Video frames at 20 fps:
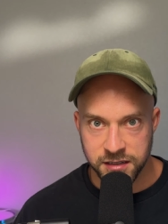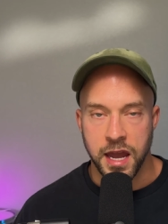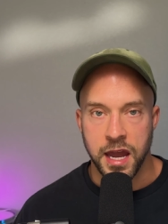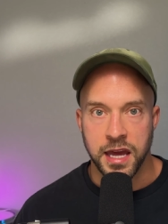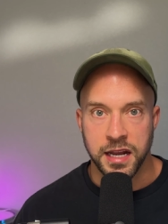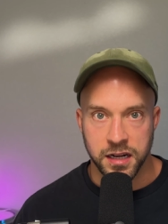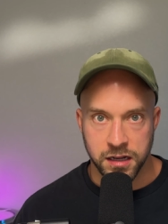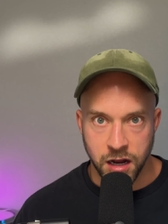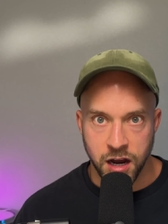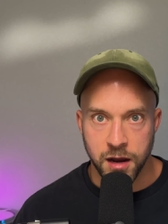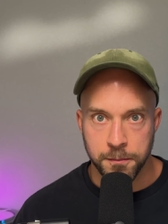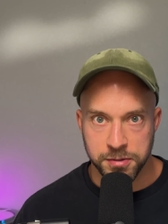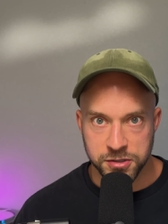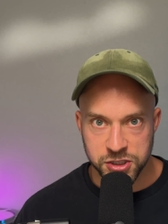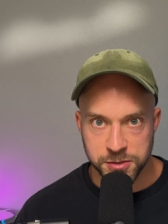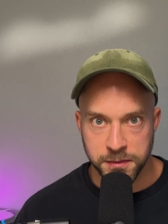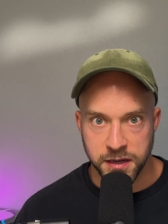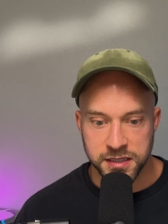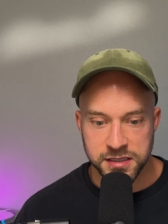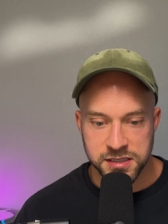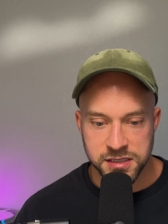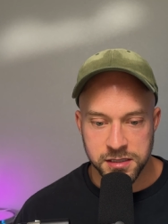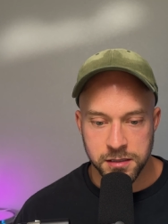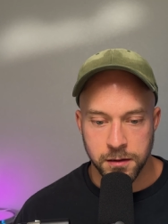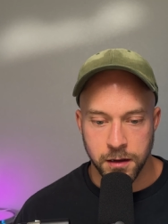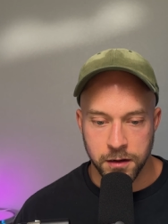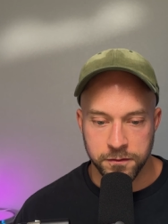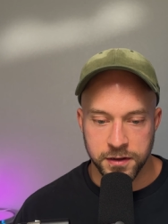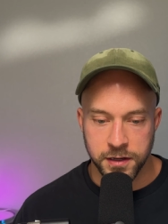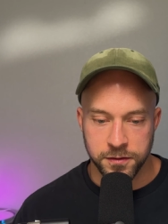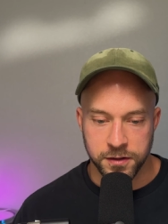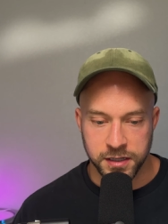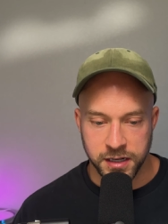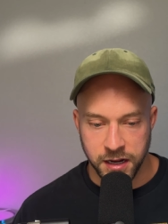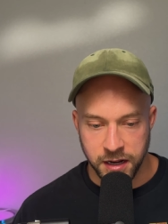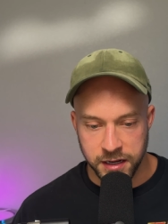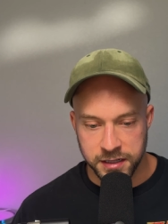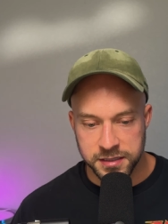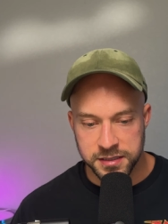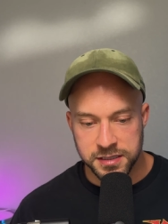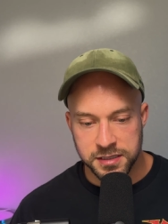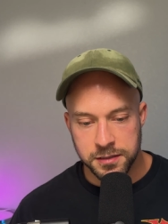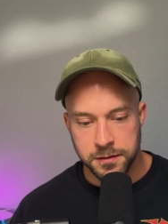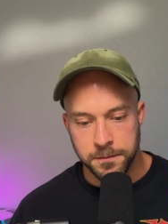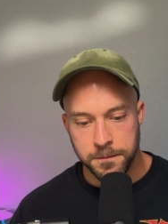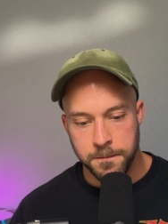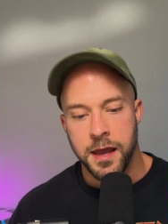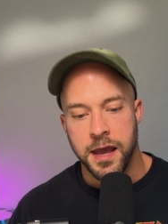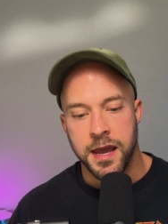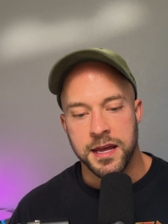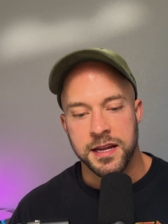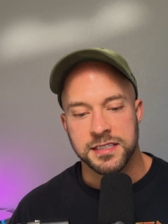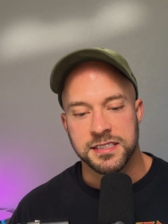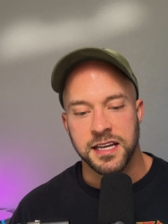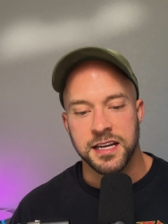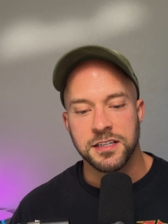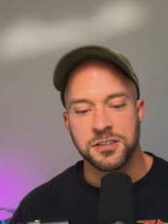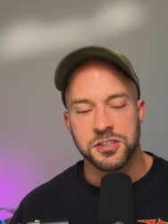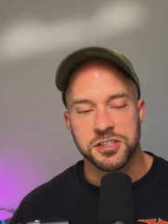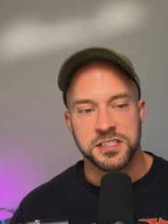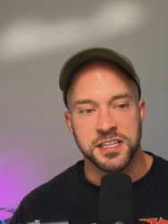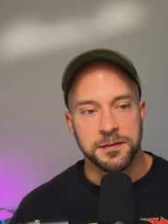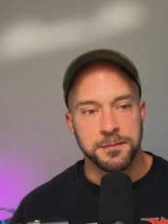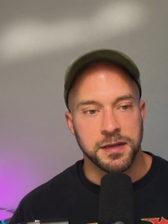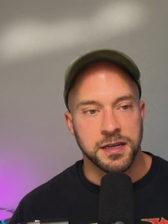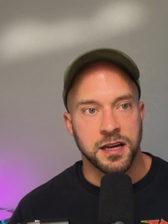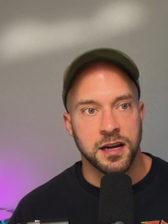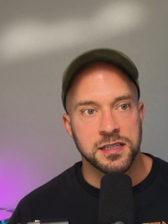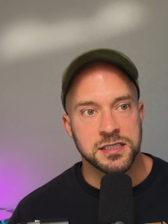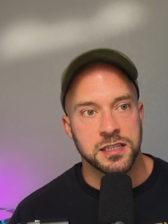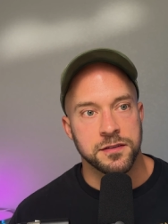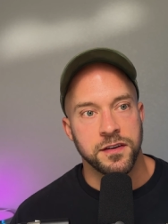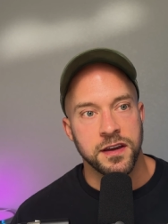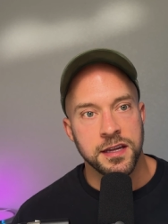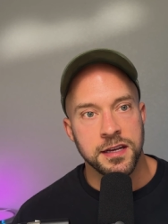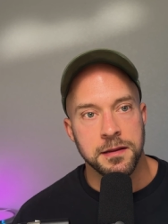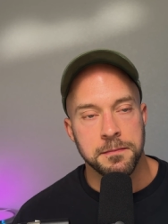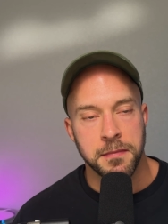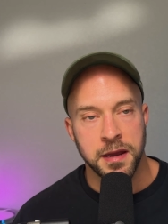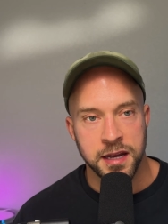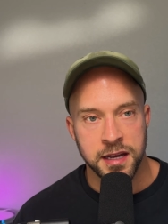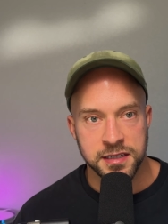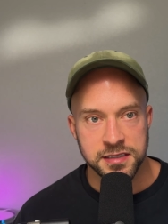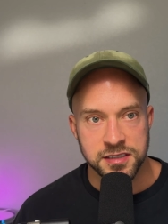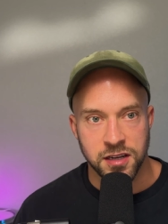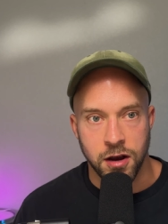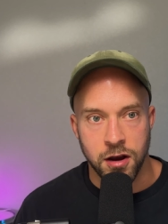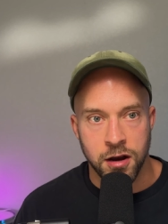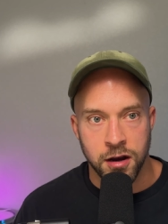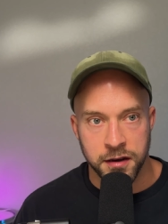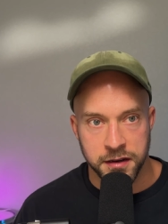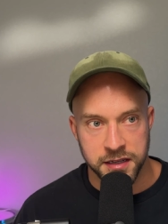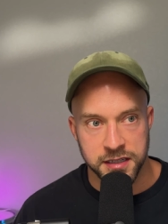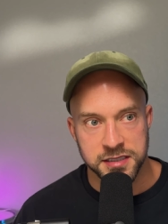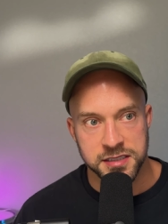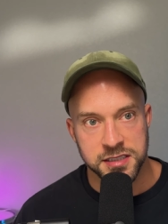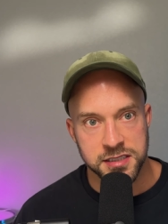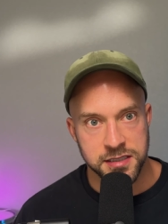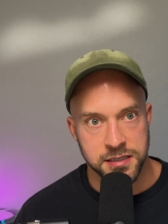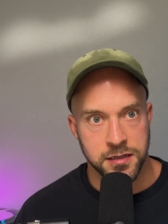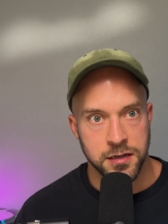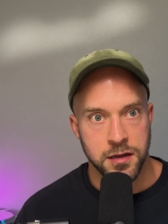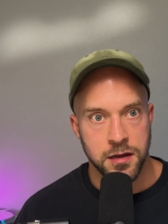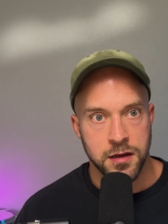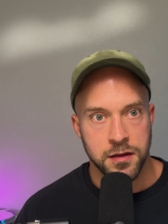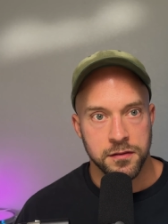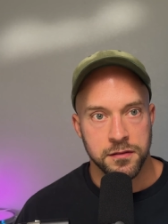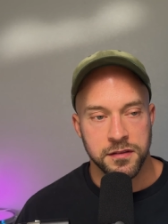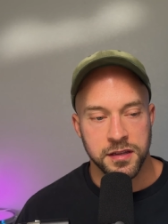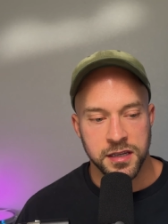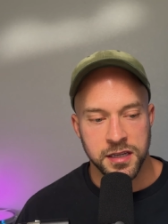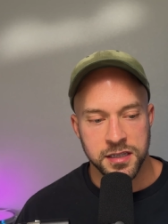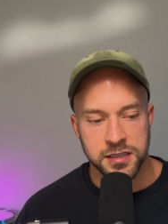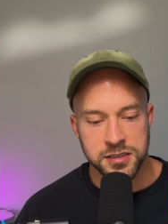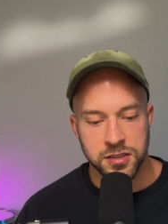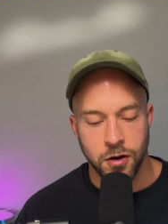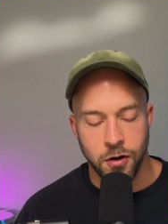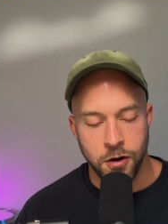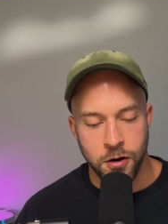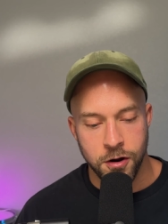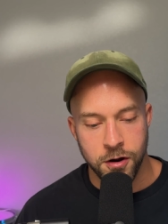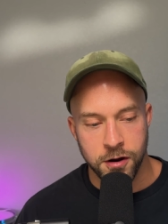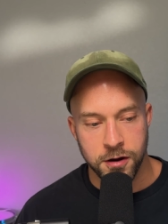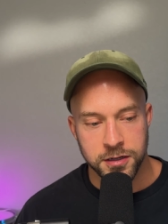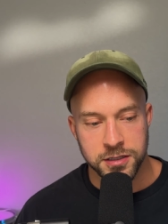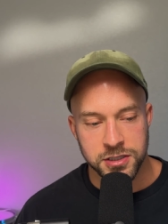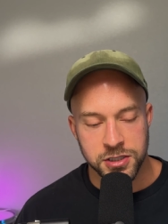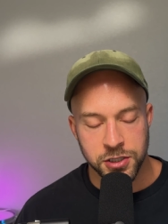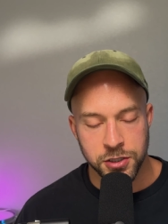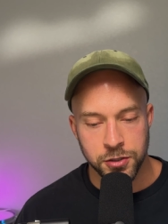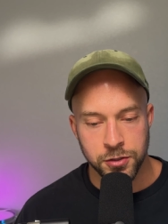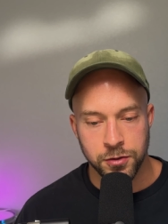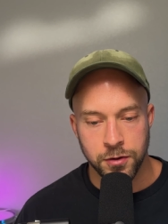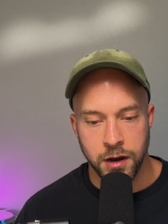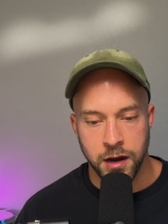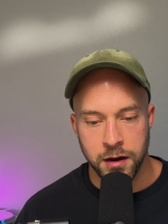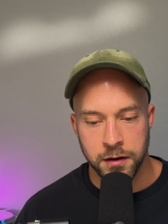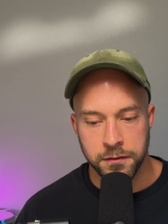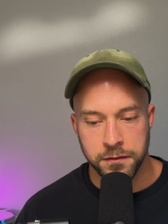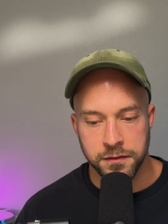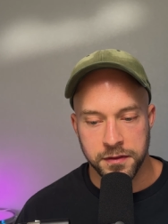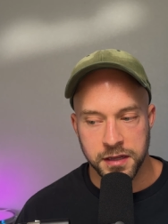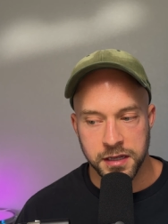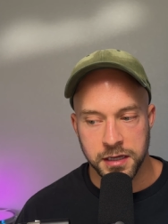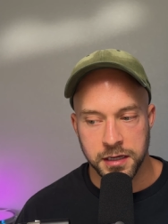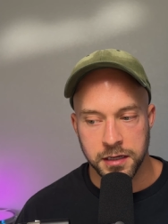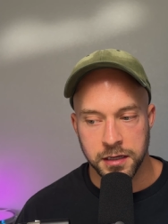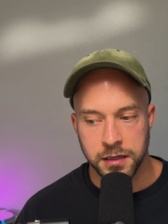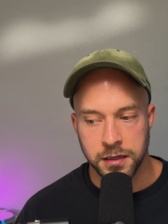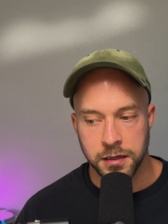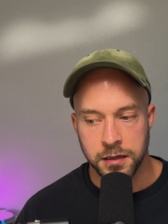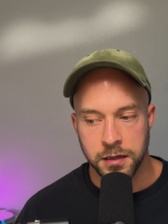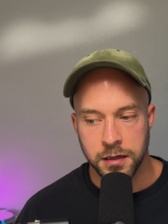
and accomplishments of different kinds. And it's interesting because if any man's honest, these are two of the